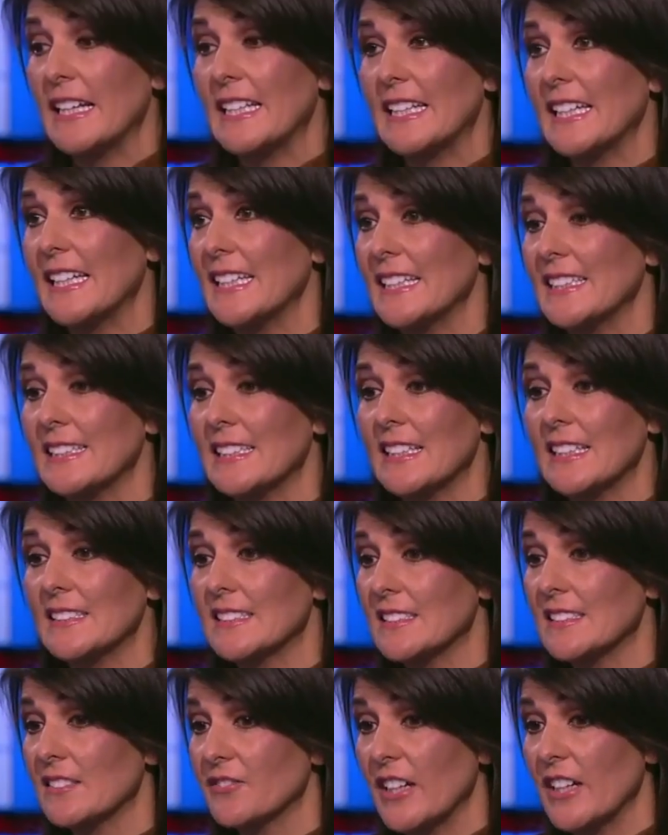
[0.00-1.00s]
I can't
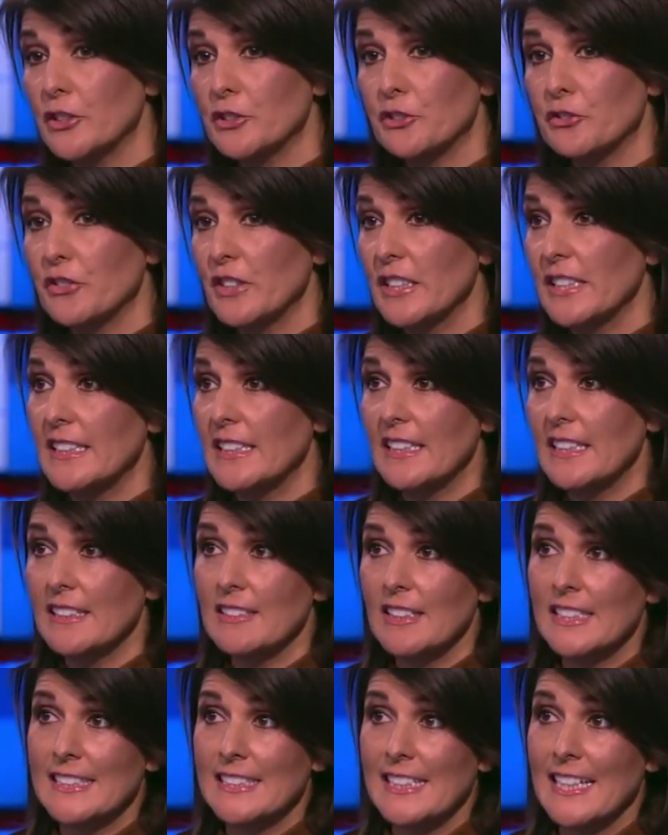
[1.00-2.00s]
vouch for anything
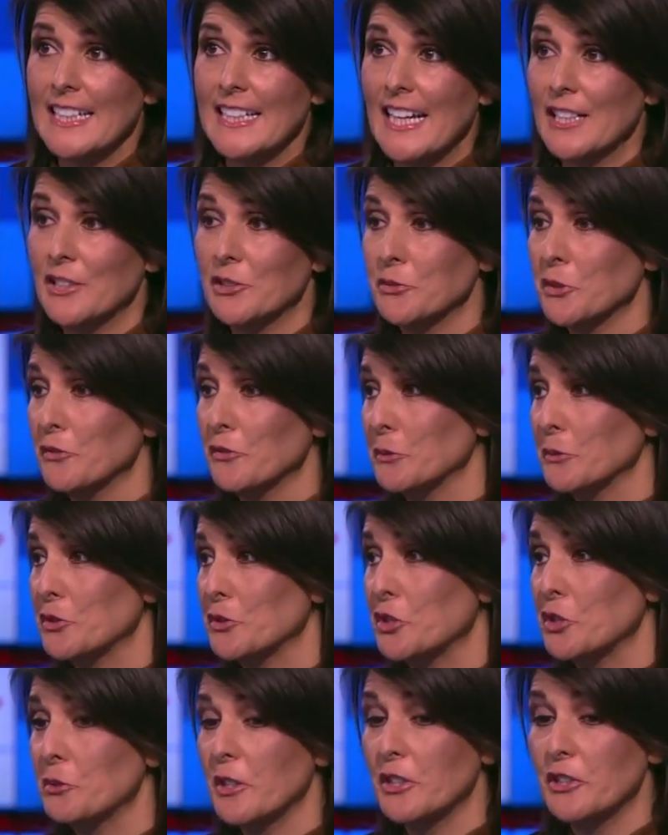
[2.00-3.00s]
like that. I don't know if it
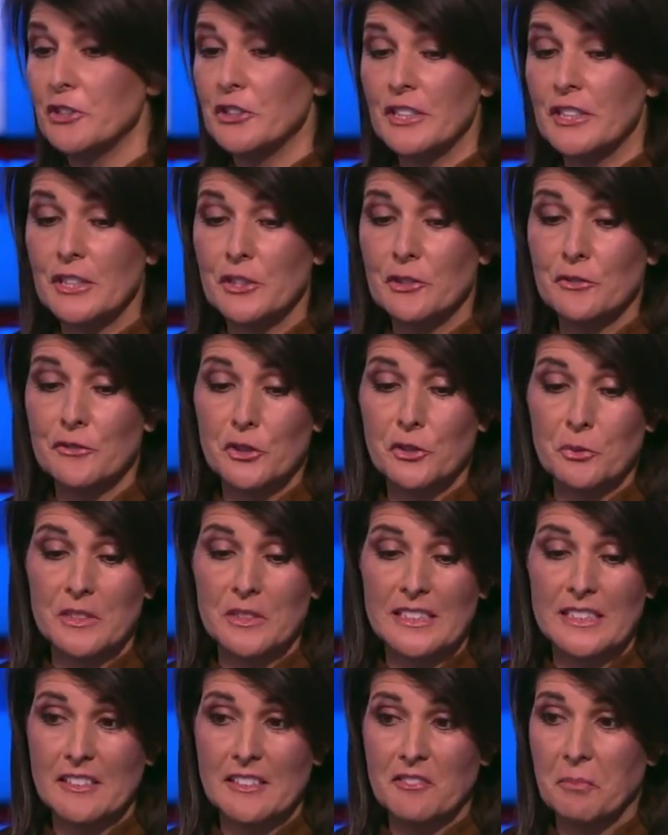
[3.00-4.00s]
was 200 interviews
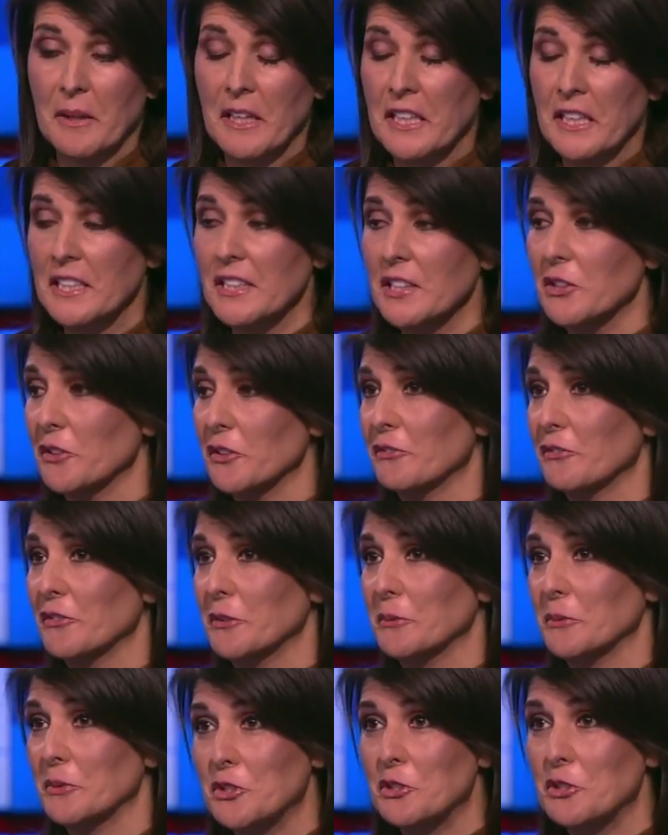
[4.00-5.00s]
with Steve Bannon or if it
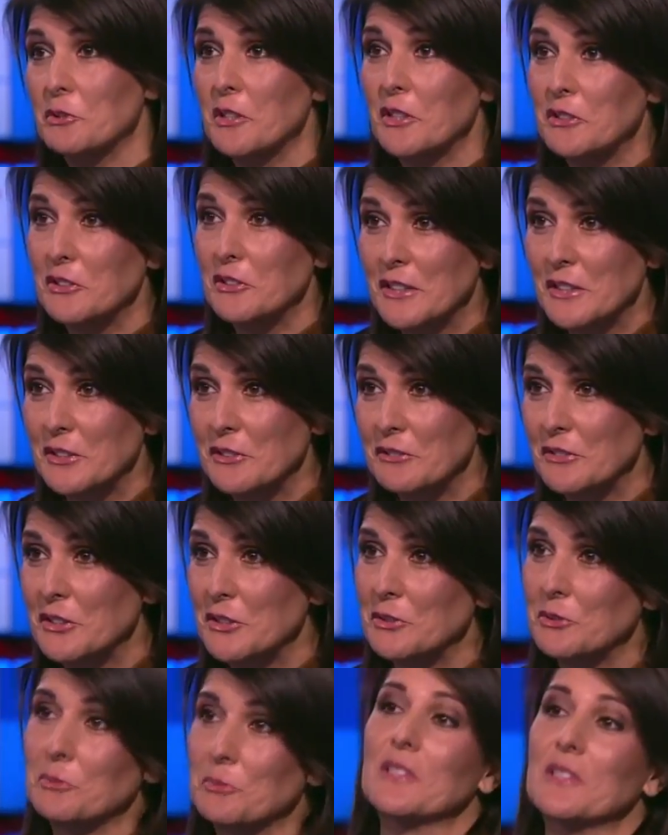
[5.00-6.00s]
was 200
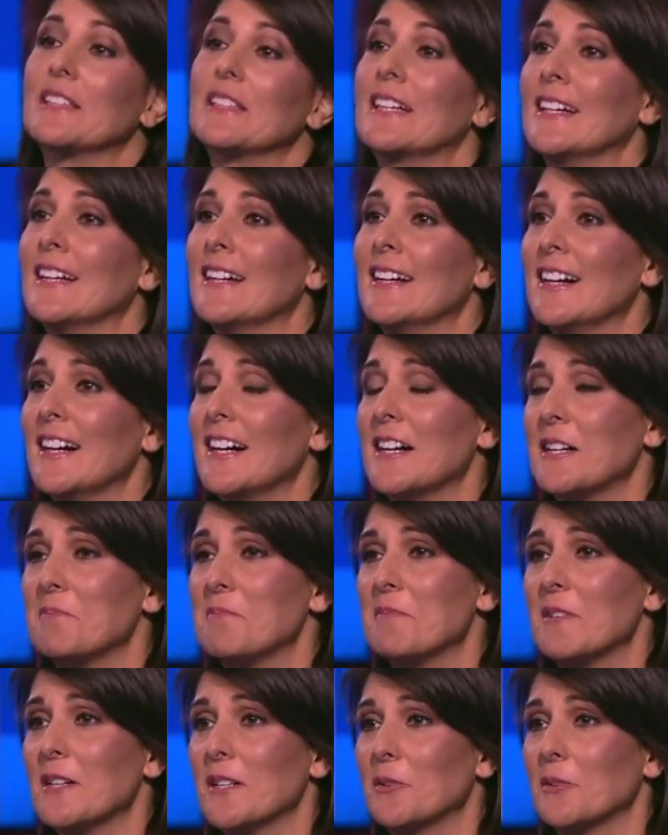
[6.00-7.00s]
interviews with
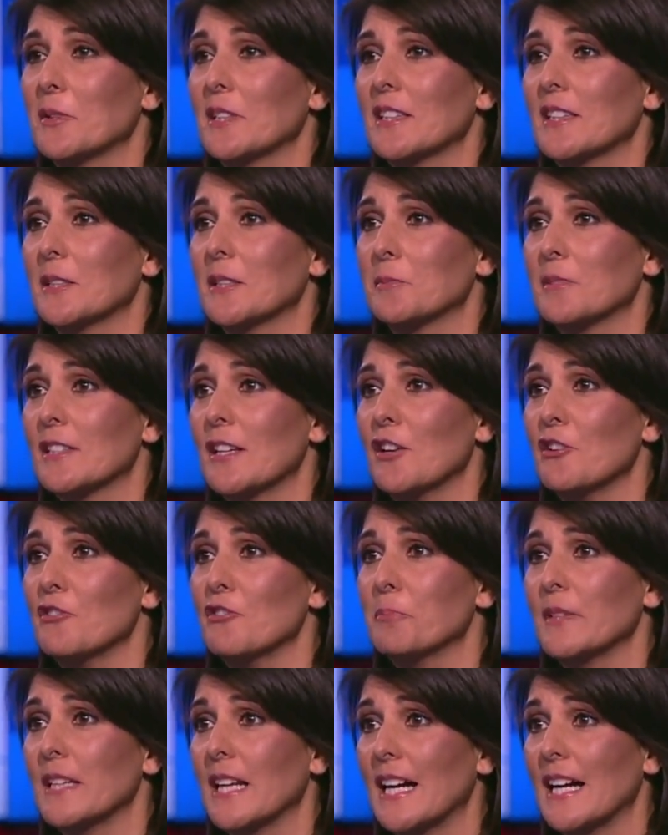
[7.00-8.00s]

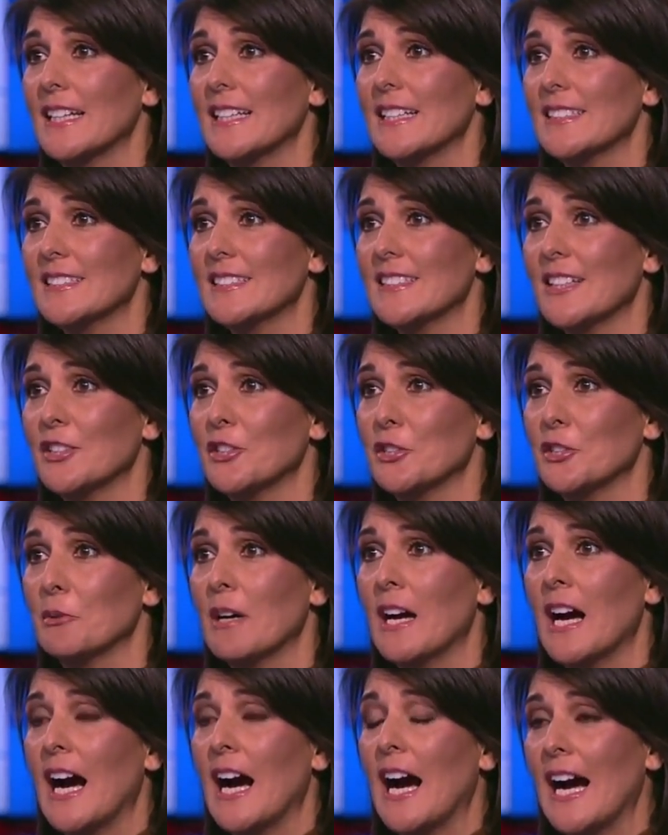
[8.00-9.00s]
himself, but I can tell you,
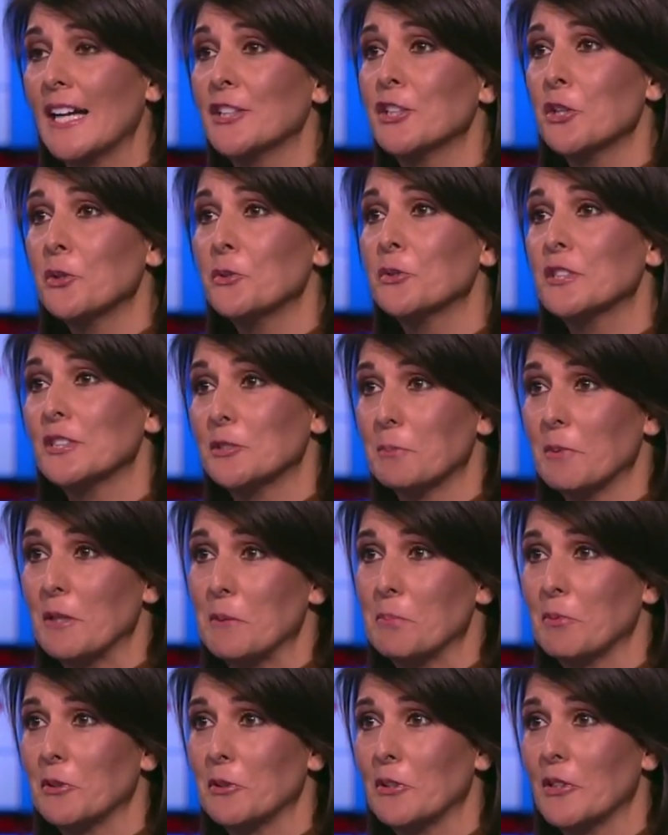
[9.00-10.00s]
I know these
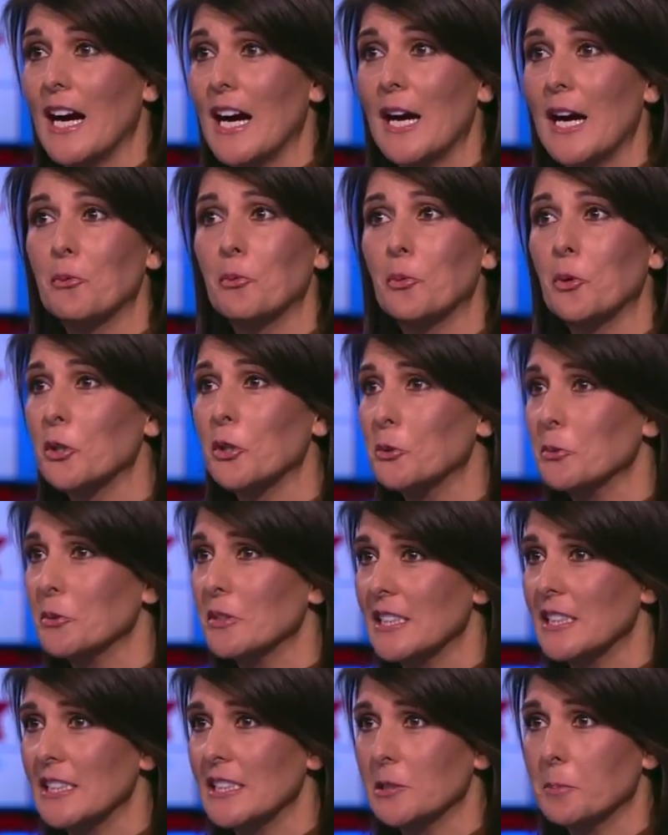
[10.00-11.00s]
people. I work
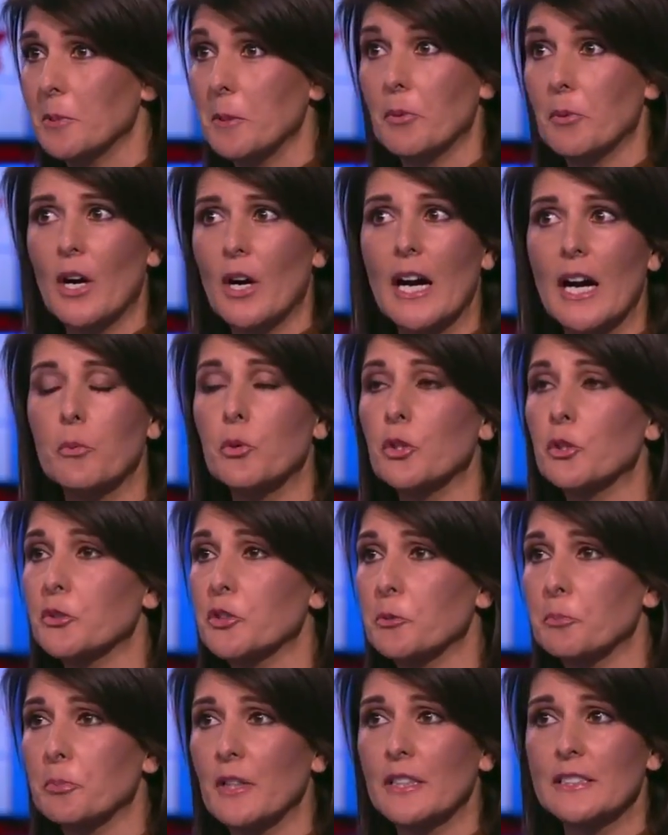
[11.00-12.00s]
with these people. I work
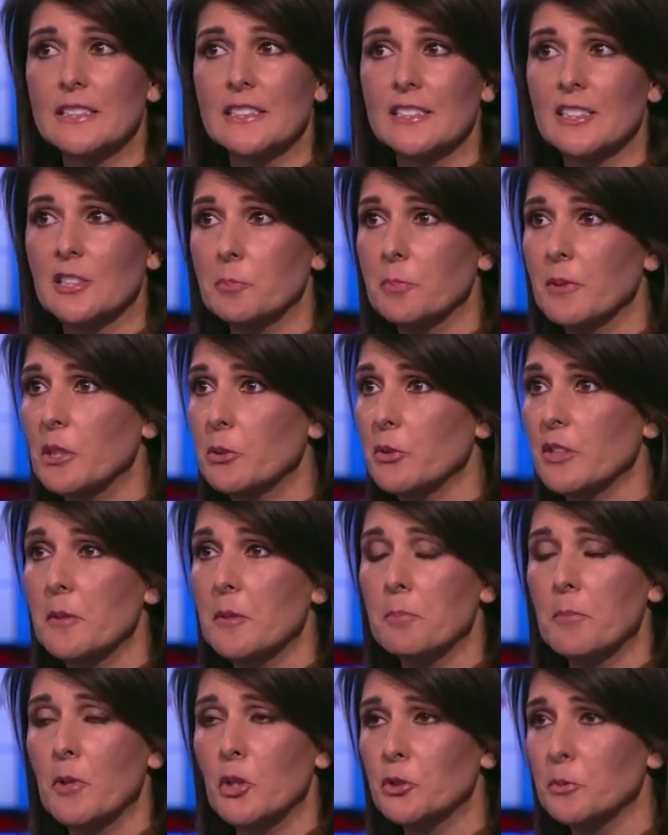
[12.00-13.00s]
with the president and speak with
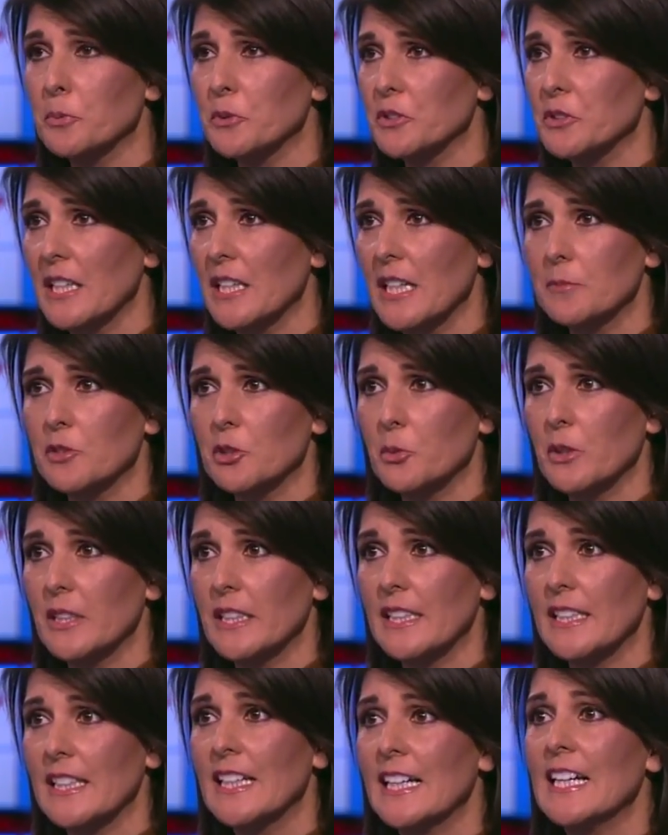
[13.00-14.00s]
him multiple times a
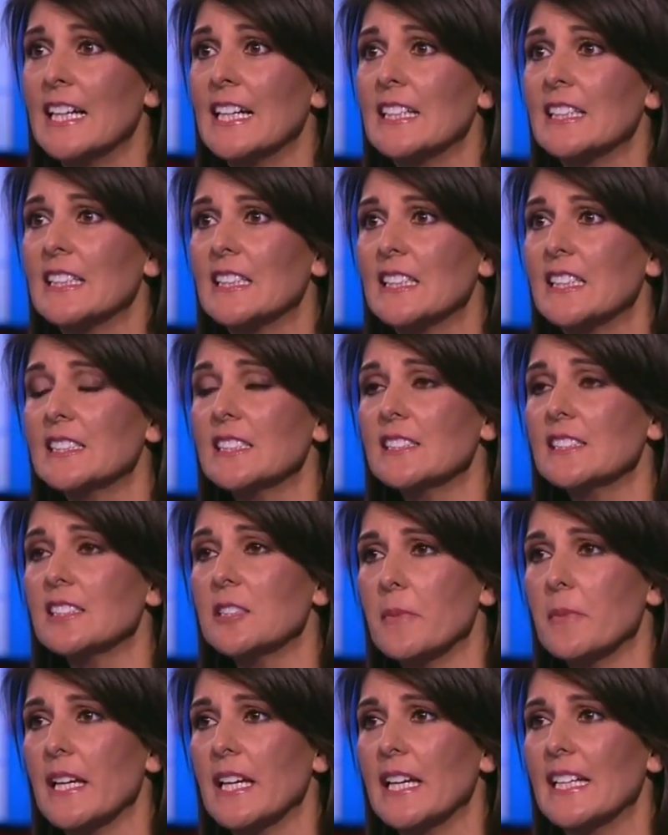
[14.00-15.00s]
week. This is
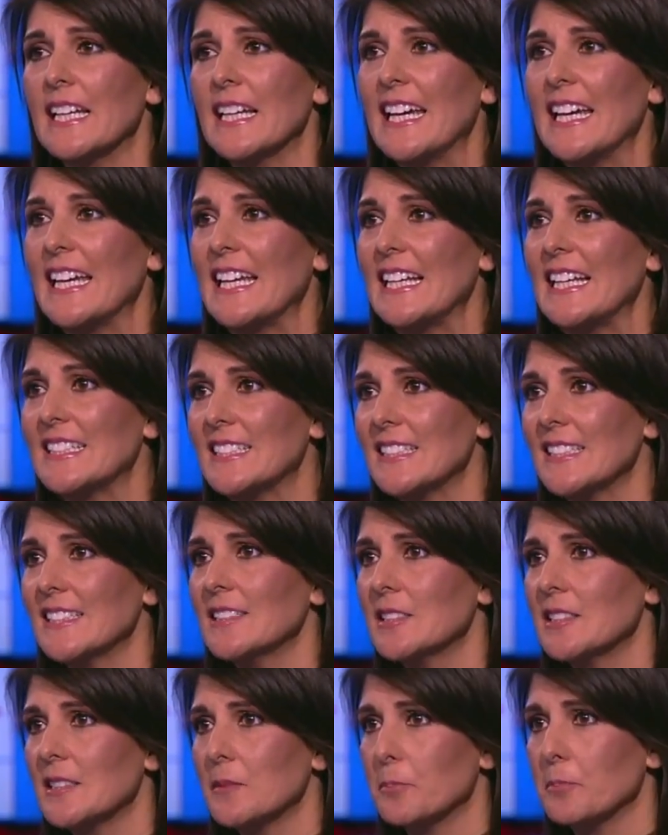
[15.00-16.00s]
a man, he
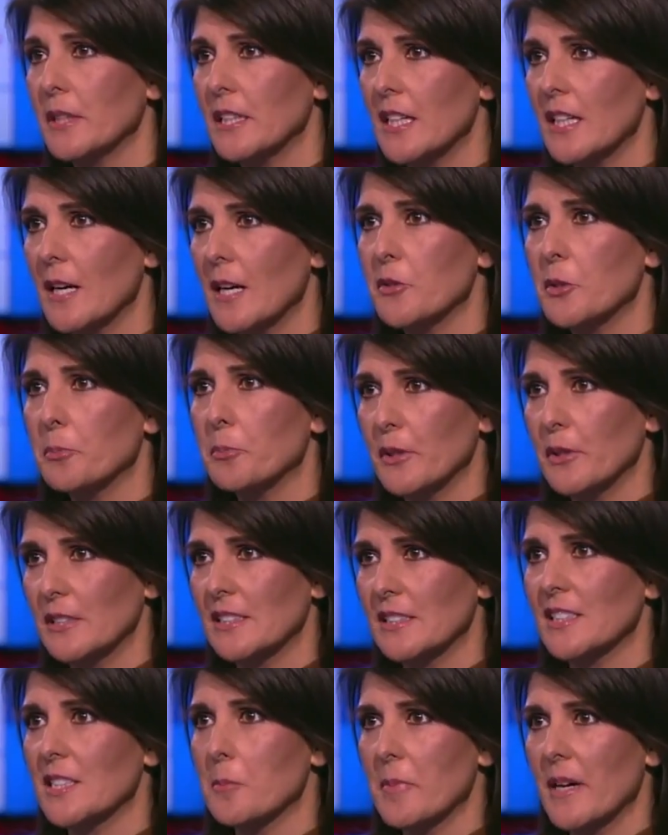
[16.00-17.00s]
didn't become the
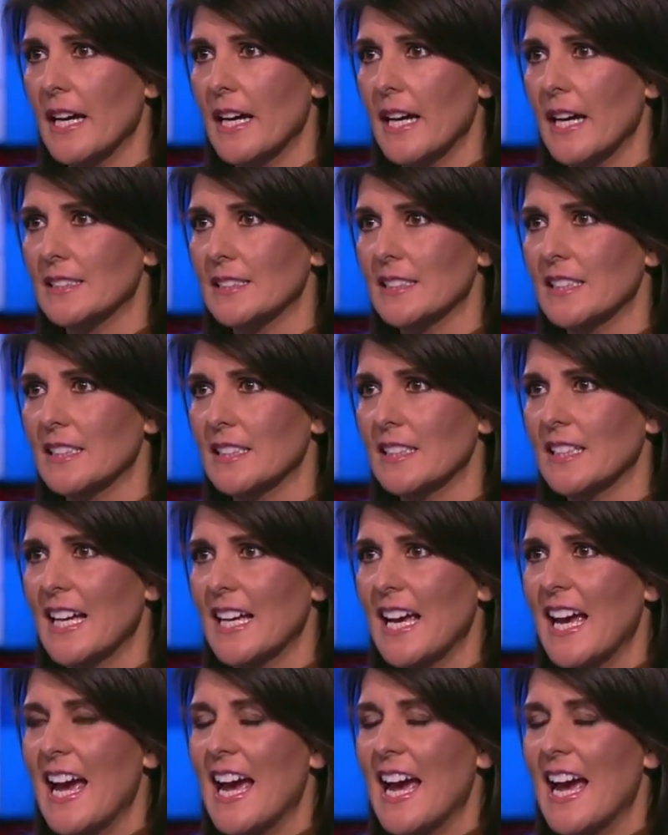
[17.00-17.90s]
president by accident.